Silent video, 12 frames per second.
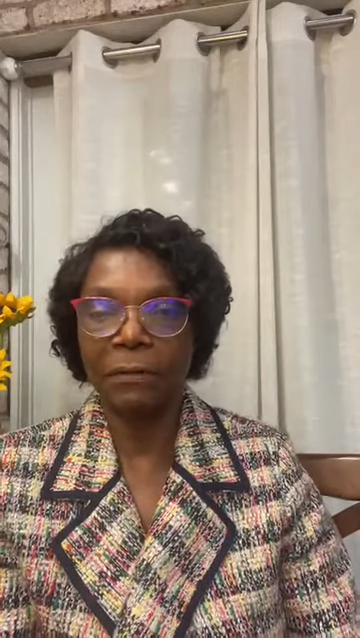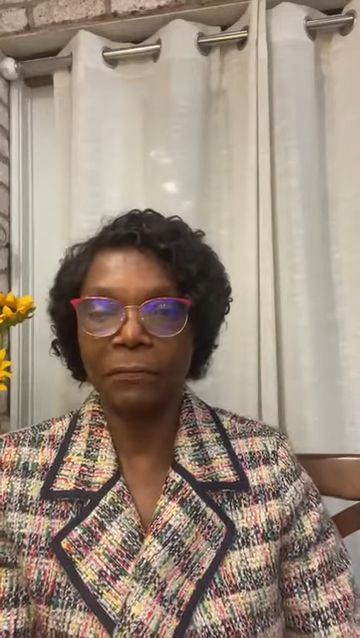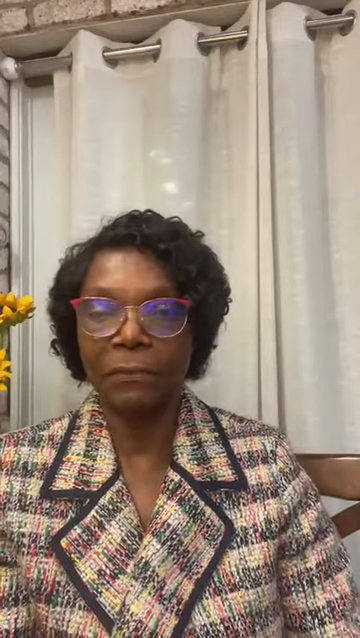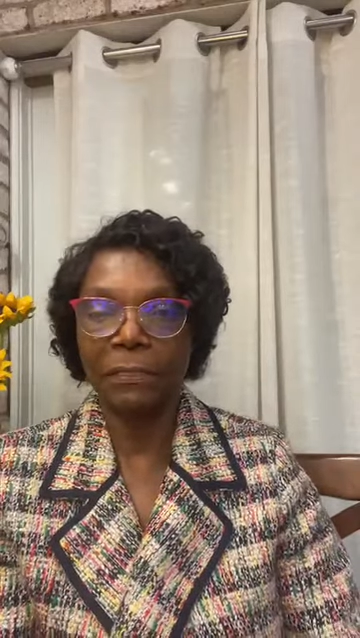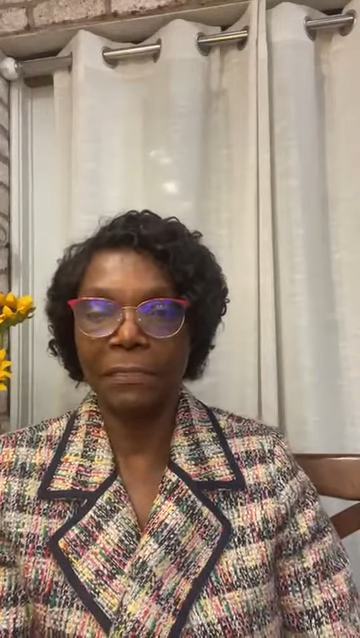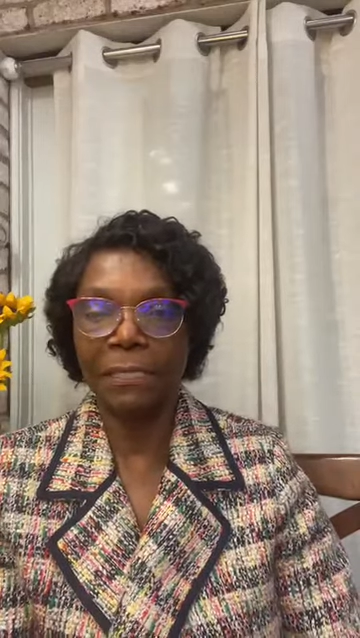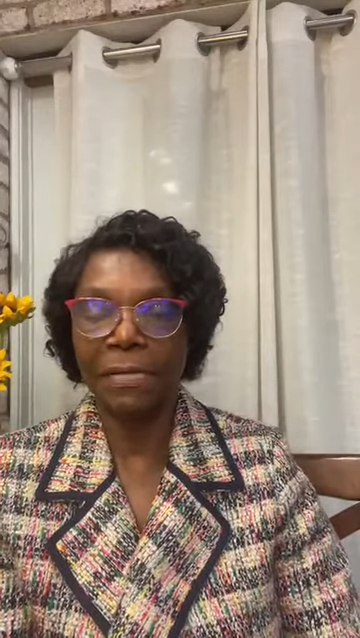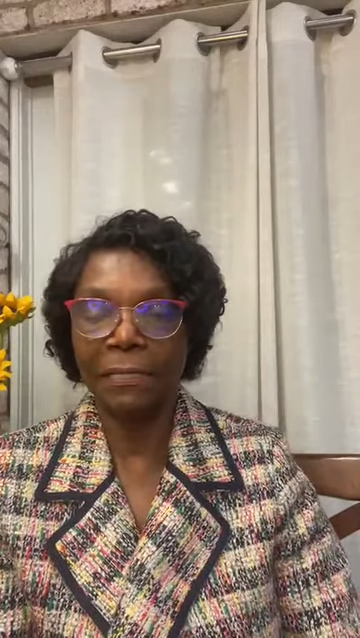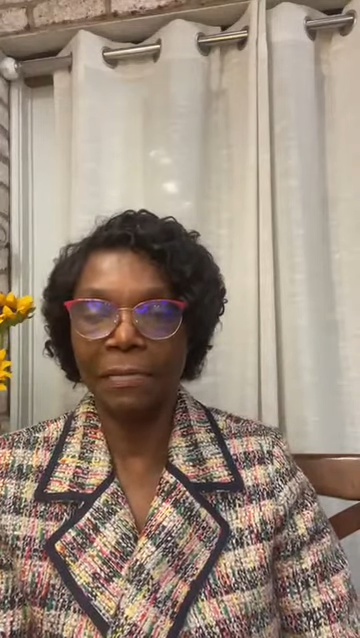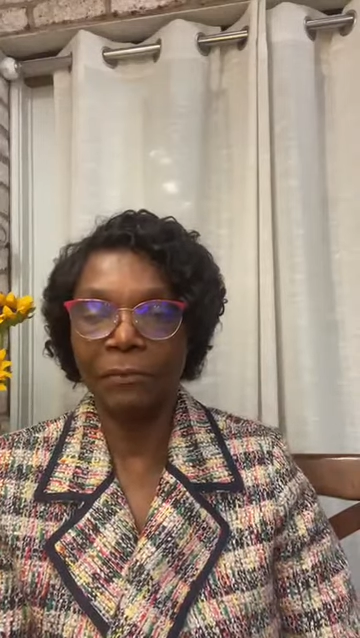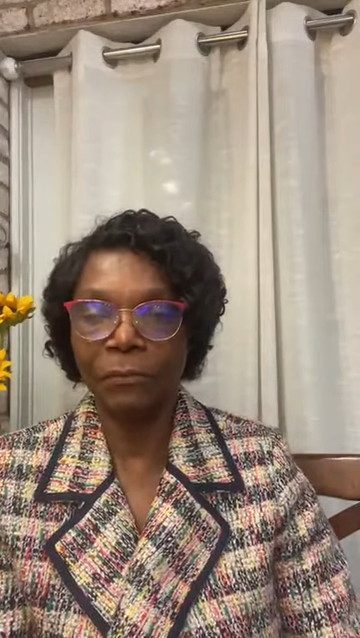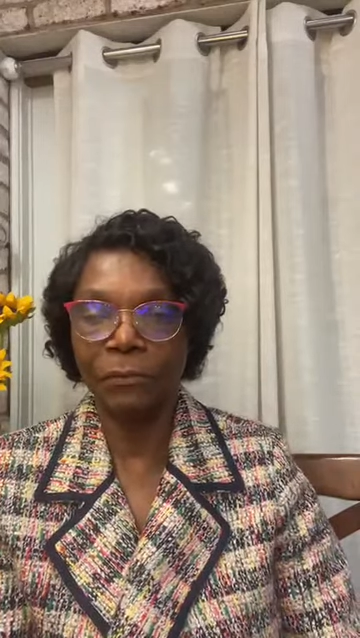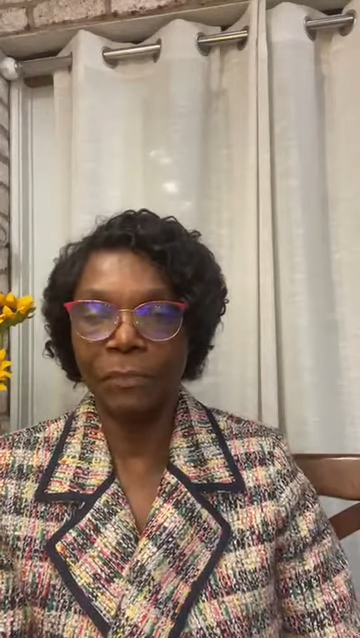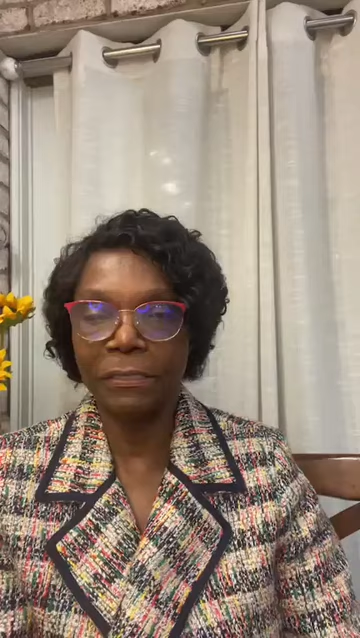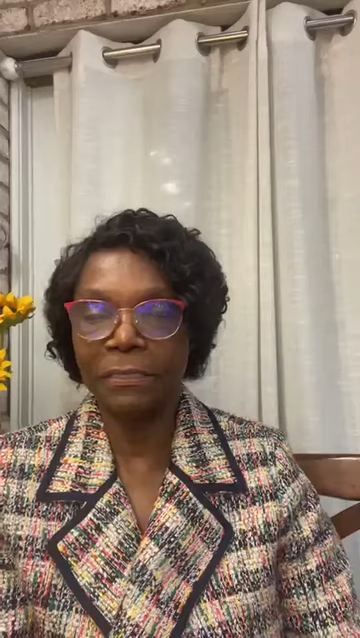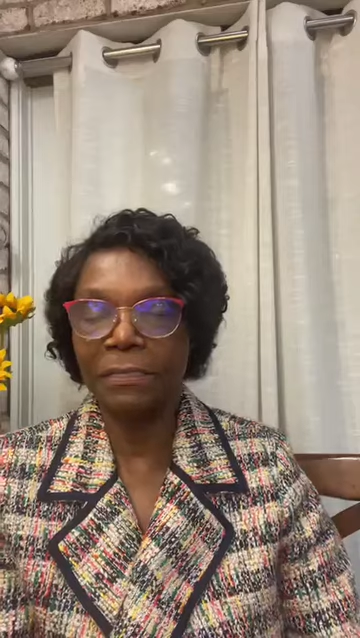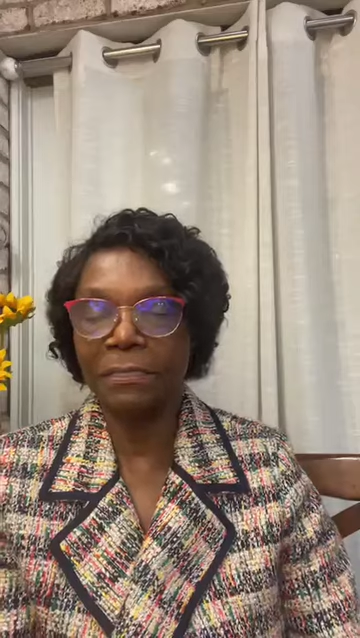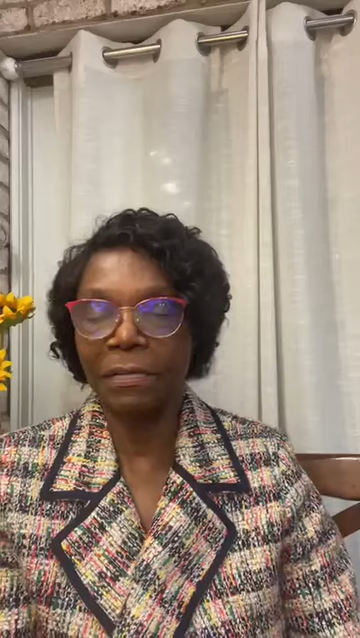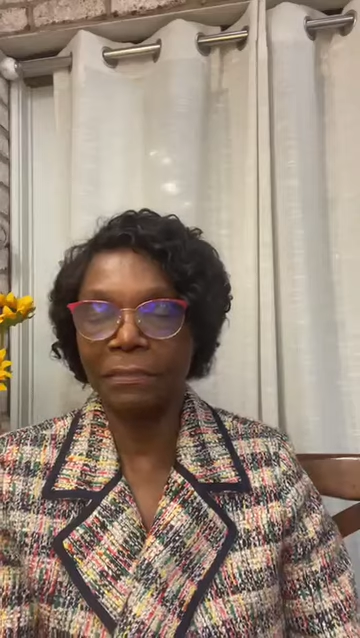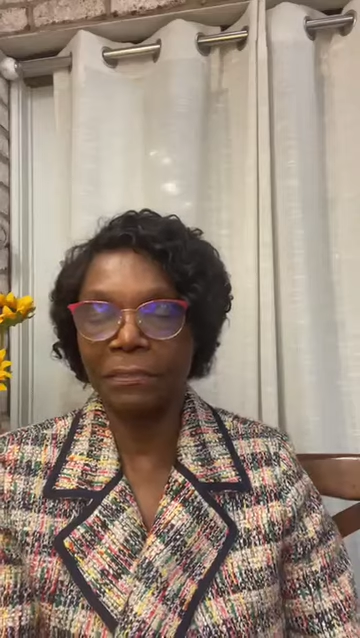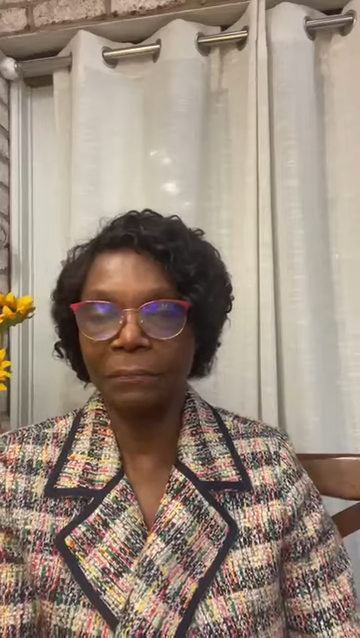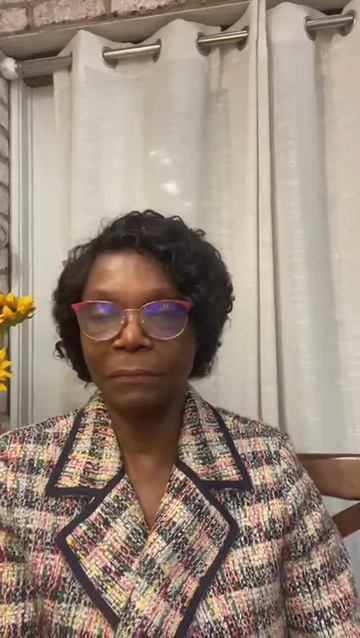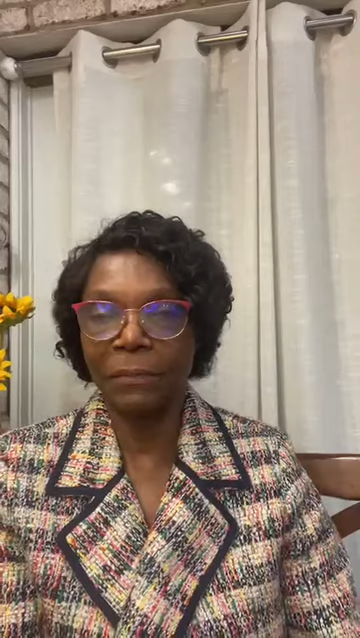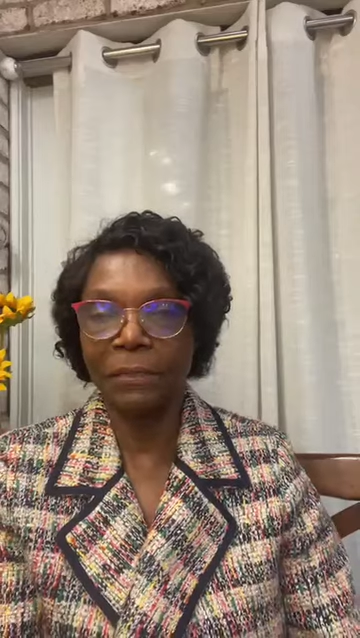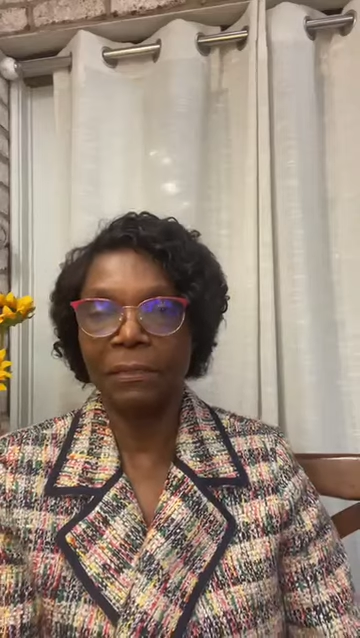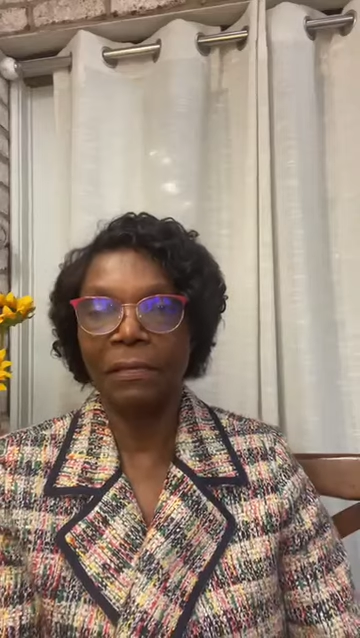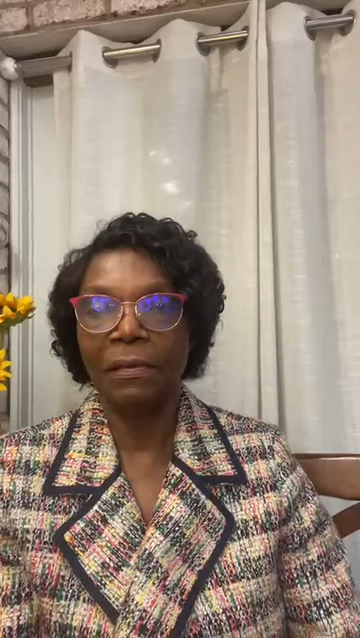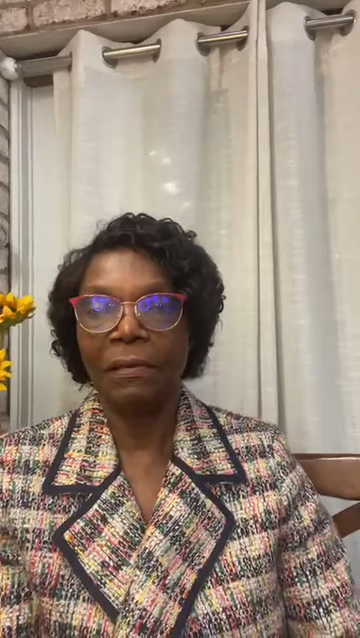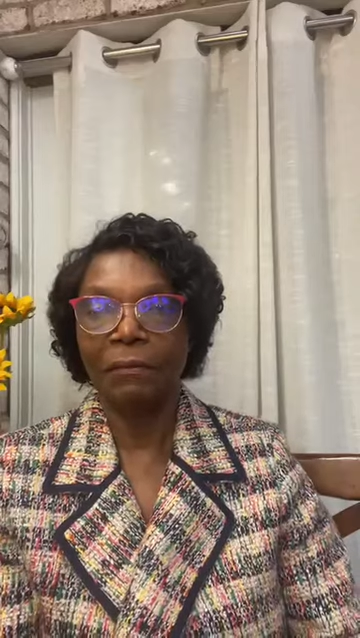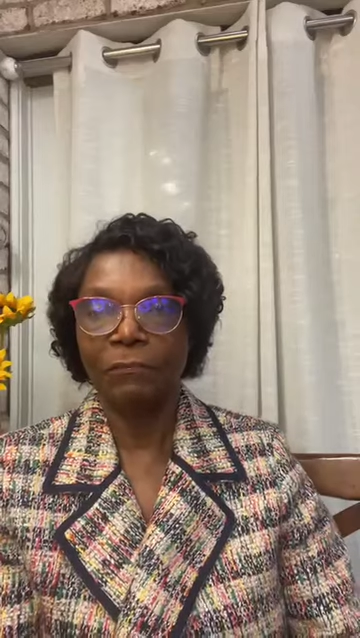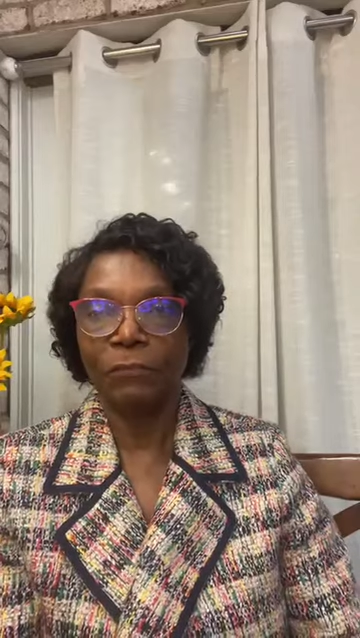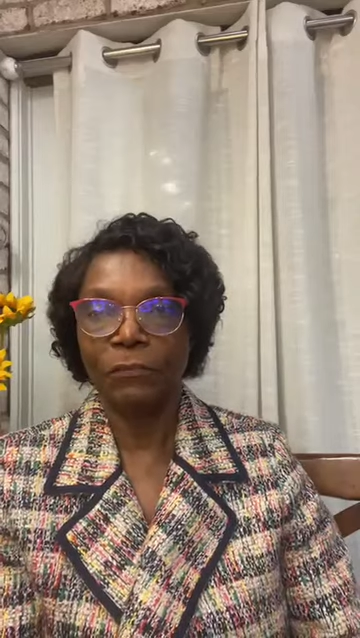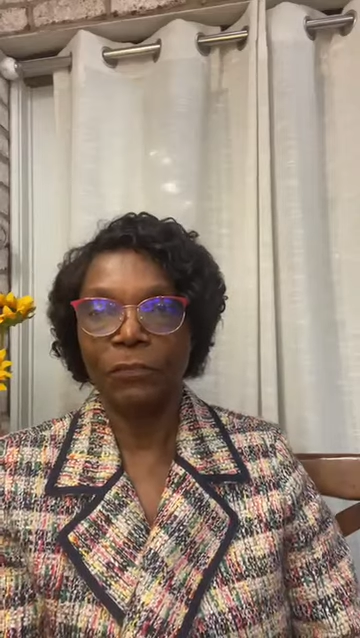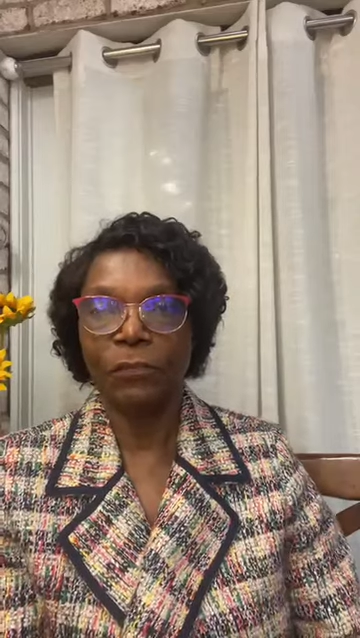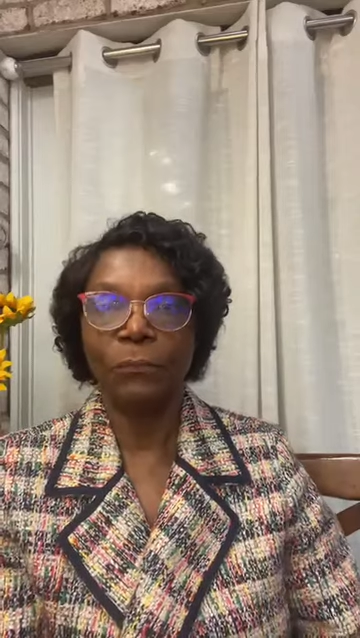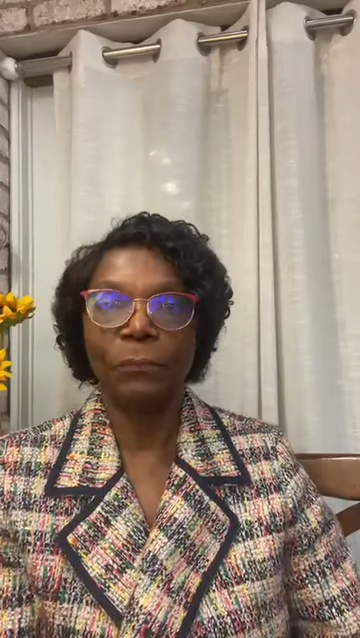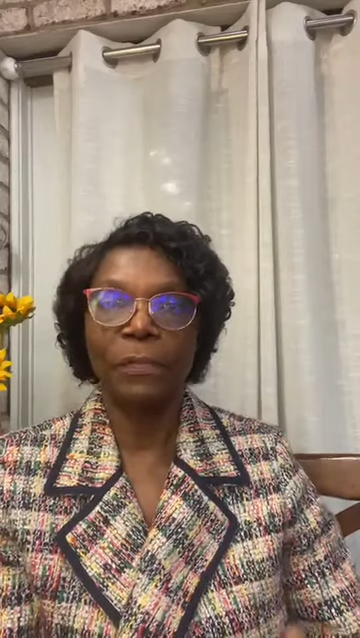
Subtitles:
or decide that this is not something for you.